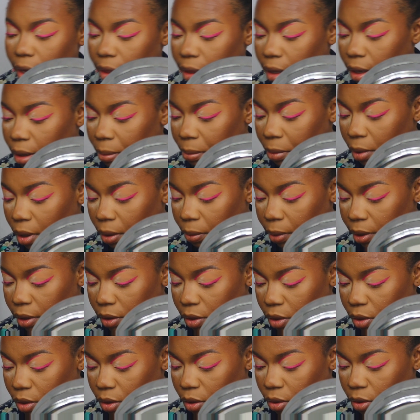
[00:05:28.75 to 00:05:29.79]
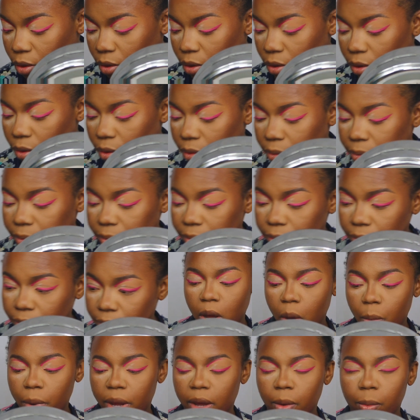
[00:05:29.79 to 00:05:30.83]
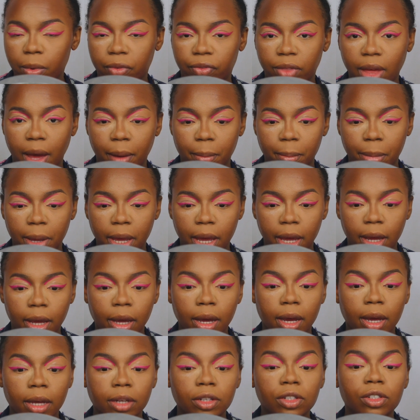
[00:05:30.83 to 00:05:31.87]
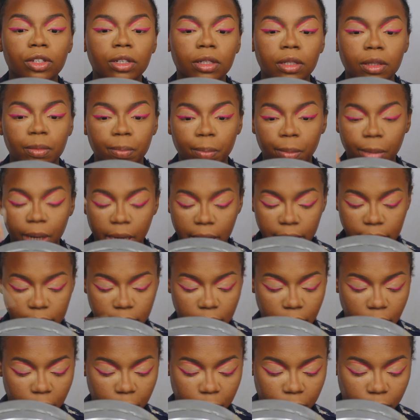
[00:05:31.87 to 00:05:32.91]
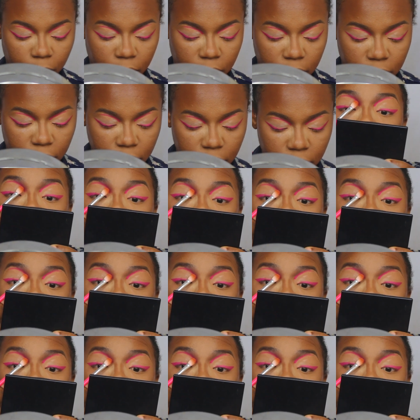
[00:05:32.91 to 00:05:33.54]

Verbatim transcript: And then I'm going to go in with that pink and just blend it upwards.